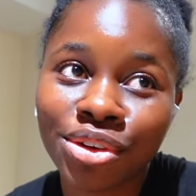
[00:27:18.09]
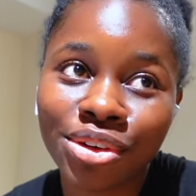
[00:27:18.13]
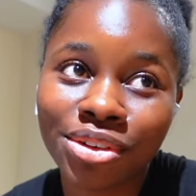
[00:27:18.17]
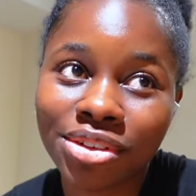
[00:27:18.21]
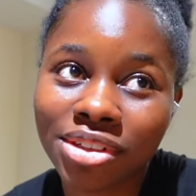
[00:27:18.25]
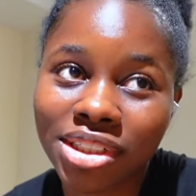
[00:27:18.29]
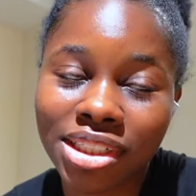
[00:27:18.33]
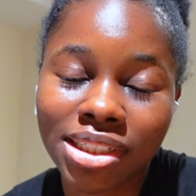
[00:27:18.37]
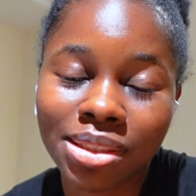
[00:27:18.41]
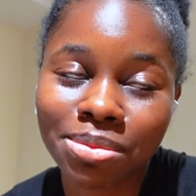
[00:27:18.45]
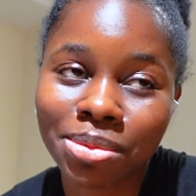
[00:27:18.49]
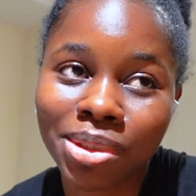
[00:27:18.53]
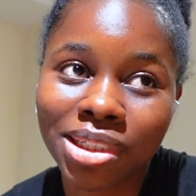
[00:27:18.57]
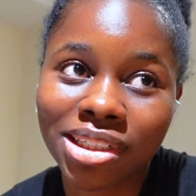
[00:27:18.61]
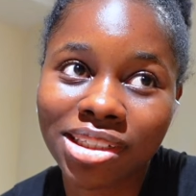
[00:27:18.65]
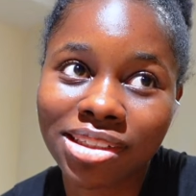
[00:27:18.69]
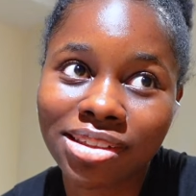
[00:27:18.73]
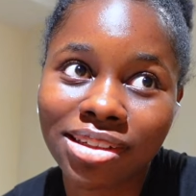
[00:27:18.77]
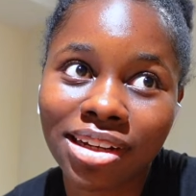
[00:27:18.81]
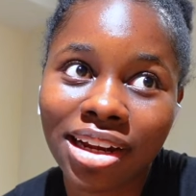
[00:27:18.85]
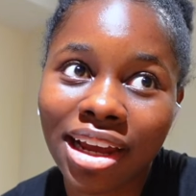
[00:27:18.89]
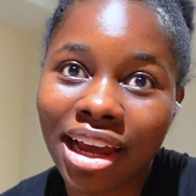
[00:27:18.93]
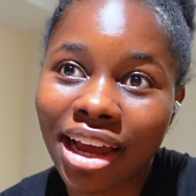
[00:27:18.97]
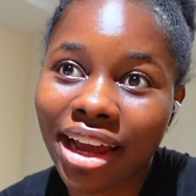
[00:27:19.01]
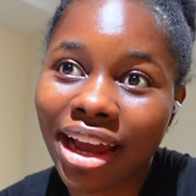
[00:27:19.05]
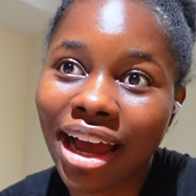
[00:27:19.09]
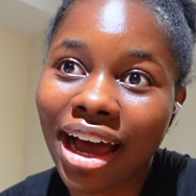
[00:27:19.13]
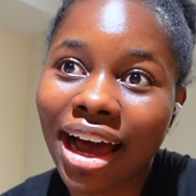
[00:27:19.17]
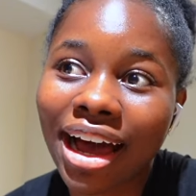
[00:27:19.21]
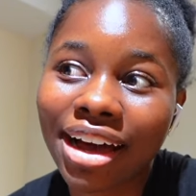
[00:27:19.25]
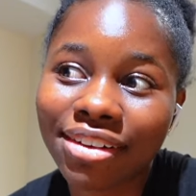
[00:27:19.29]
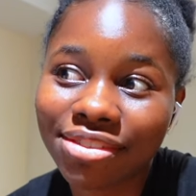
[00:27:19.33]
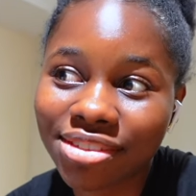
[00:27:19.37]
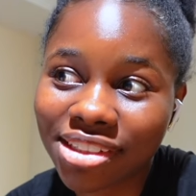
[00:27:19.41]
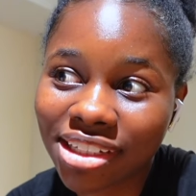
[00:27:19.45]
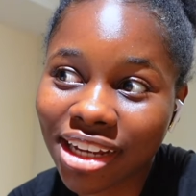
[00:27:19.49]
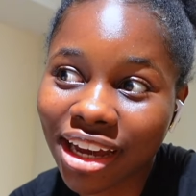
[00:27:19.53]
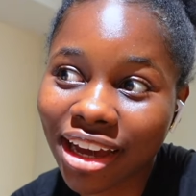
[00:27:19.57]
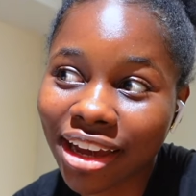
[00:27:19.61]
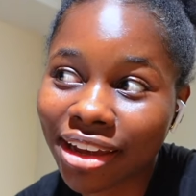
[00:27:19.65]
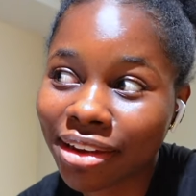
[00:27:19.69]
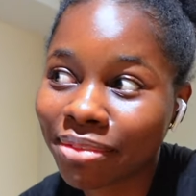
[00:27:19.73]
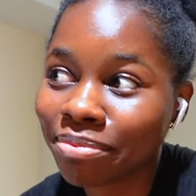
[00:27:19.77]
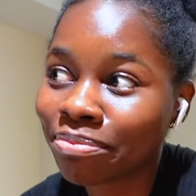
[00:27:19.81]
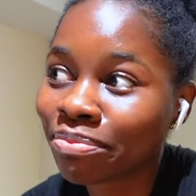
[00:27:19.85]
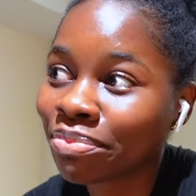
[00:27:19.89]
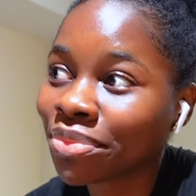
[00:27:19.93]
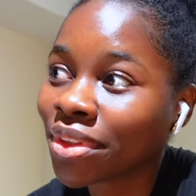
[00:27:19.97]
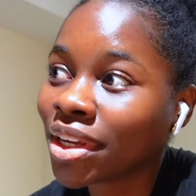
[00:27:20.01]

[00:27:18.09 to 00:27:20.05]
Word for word: Christmas so that I have time.